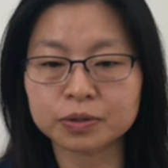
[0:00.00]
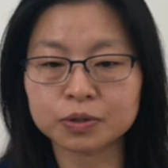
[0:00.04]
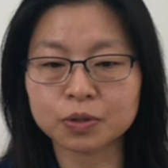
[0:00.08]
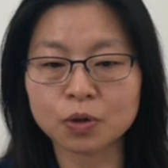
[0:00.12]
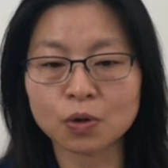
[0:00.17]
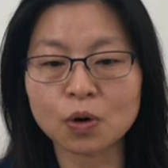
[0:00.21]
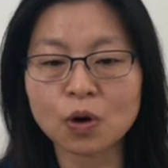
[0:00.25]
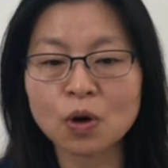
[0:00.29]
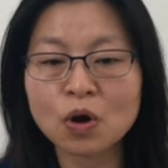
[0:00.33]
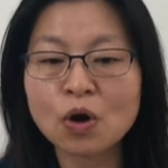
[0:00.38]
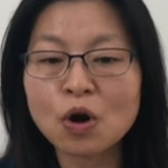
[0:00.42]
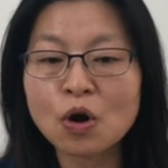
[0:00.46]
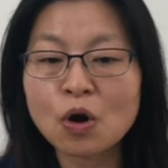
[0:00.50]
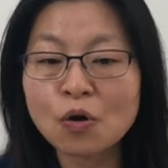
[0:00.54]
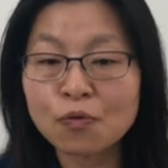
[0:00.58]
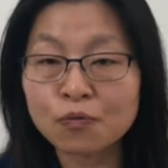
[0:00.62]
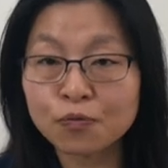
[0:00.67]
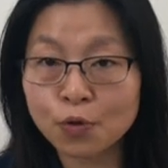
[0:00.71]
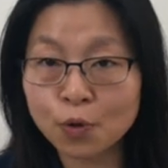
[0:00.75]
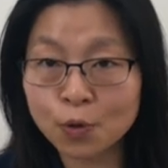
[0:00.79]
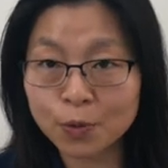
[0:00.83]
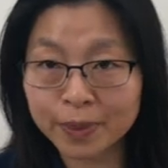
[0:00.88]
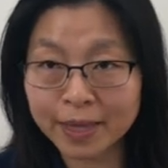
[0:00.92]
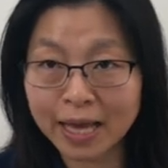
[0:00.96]
So
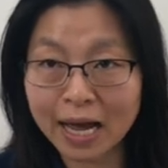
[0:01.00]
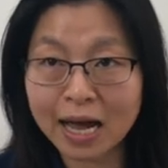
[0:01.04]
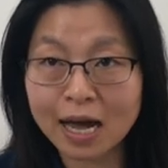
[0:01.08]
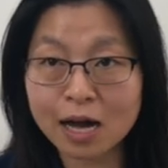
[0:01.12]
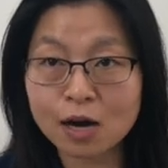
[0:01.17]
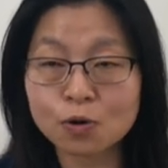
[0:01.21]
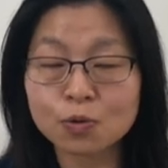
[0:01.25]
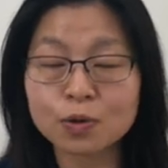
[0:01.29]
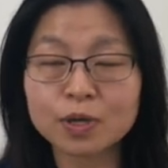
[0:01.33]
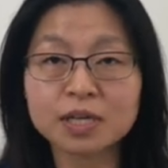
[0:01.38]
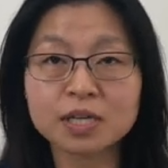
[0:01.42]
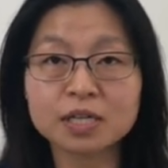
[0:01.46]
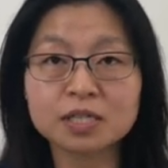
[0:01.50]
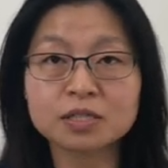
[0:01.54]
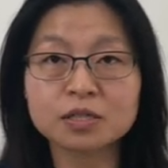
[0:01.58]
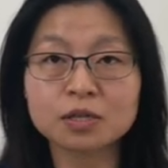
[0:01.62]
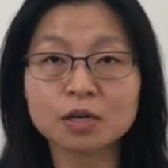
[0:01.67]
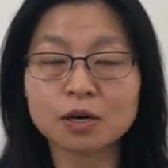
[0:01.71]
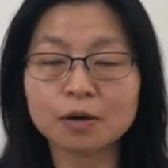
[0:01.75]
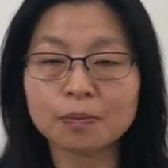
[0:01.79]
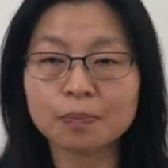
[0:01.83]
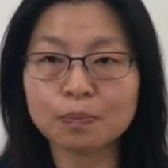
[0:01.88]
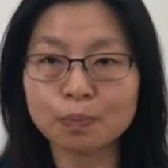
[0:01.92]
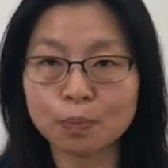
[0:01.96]
for now, it is
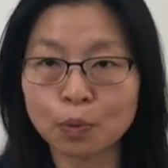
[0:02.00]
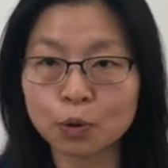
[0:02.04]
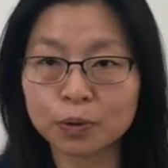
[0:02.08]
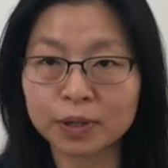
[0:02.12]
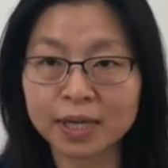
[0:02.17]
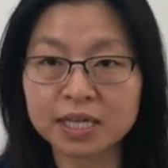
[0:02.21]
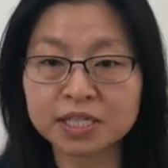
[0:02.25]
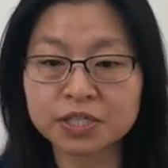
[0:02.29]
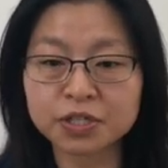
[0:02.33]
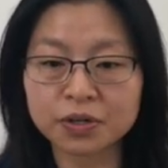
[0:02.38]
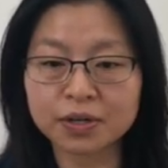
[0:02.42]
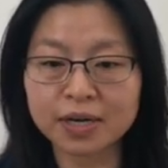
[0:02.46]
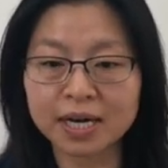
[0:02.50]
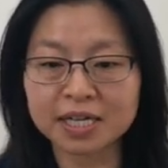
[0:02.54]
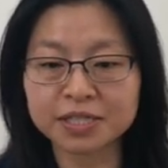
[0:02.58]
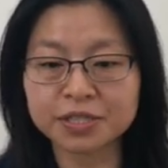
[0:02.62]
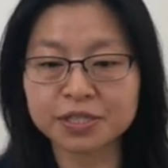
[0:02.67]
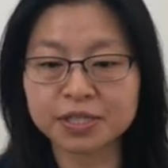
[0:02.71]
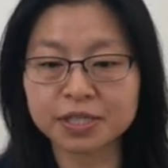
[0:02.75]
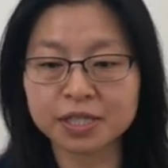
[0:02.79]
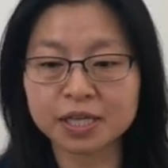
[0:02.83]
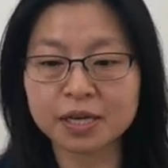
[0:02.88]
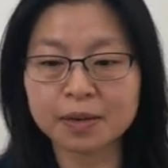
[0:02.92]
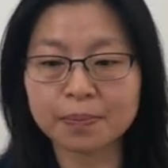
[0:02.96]
a potential R
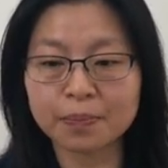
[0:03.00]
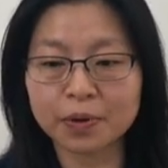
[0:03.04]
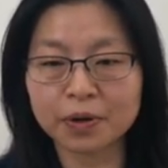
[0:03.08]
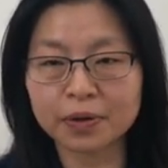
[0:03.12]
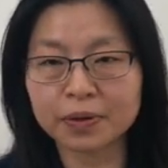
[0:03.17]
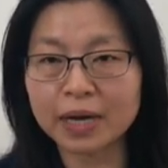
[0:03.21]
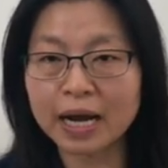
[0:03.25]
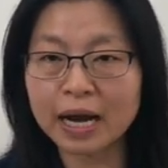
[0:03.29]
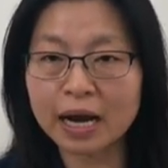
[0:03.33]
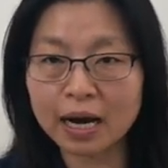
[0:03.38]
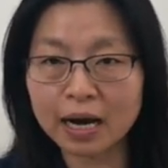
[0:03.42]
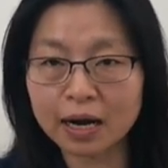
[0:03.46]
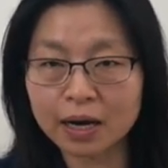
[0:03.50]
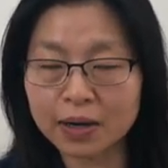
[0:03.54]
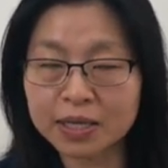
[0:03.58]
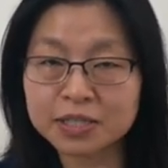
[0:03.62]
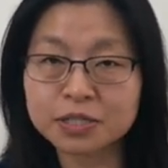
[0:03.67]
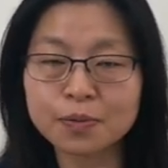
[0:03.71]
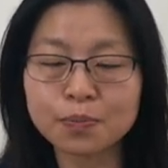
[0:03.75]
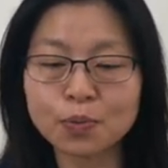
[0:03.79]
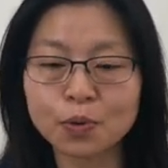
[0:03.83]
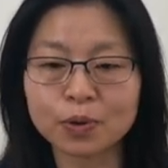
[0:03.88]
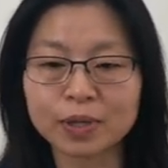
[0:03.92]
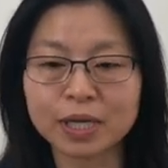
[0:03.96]
C E, but uh, at
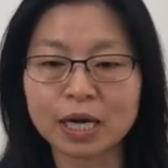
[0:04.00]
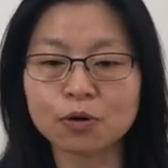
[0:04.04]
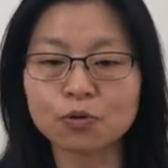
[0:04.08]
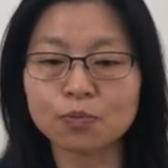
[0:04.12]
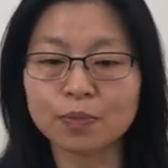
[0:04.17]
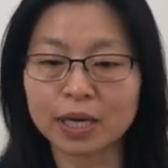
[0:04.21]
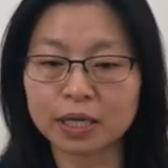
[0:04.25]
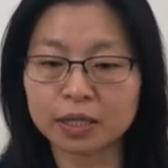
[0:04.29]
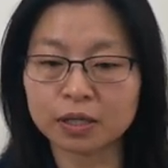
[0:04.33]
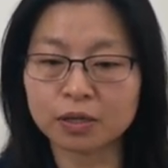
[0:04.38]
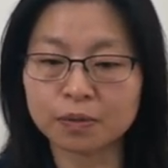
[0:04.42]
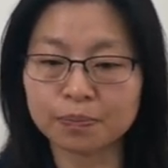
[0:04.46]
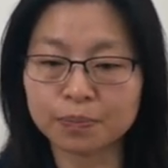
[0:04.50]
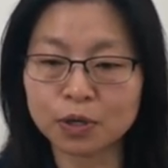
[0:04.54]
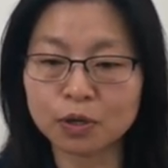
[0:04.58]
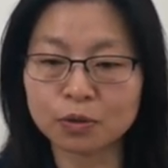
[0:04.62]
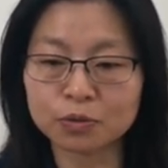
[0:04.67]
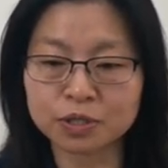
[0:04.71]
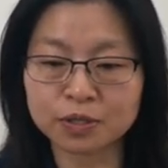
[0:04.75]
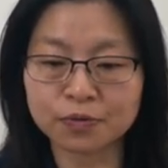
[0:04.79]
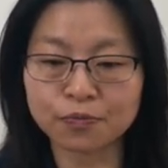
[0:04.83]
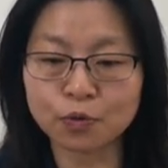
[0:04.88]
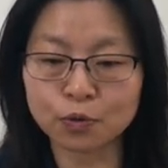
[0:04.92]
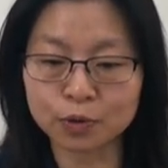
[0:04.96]
some point I will make a P O
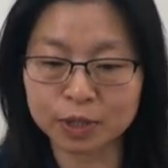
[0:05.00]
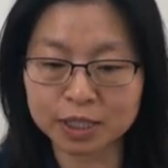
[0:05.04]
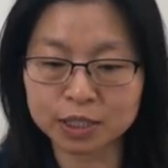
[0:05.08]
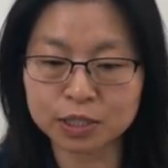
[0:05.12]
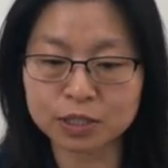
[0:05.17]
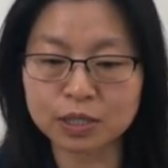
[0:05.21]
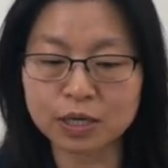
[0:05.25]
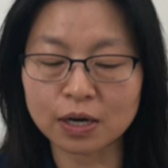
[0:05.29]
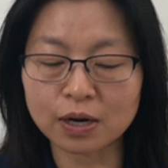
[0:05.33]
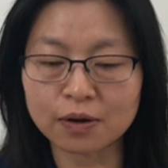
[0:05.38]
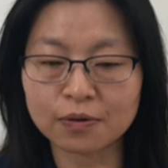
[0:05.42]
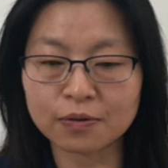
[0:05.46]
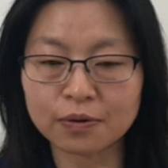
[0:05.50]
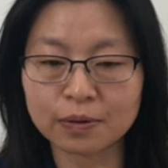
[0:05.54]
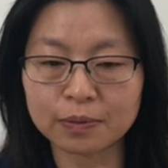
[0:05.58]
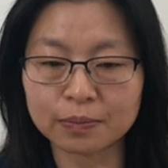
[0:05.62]
C for this uh,